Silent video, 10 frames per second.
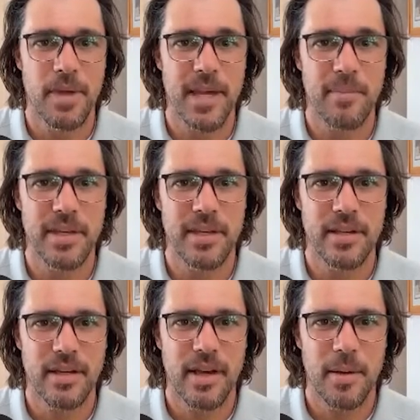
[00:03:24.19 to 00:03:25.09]
Maybe
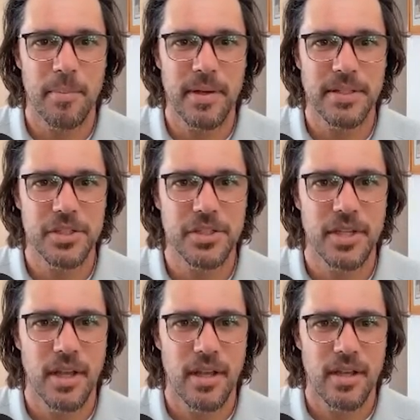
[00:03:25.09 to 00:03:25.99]
it got pinched
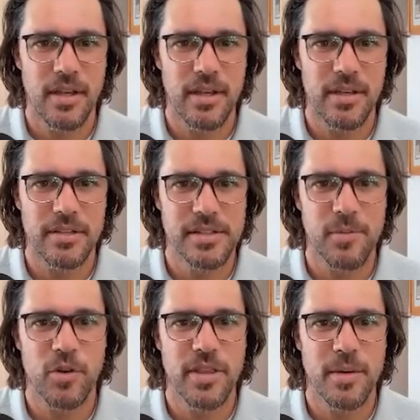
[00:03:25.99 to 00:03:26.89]

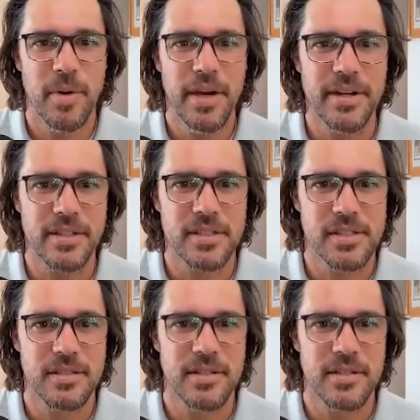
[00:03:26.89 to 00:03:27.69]
somewhere in the buttocks.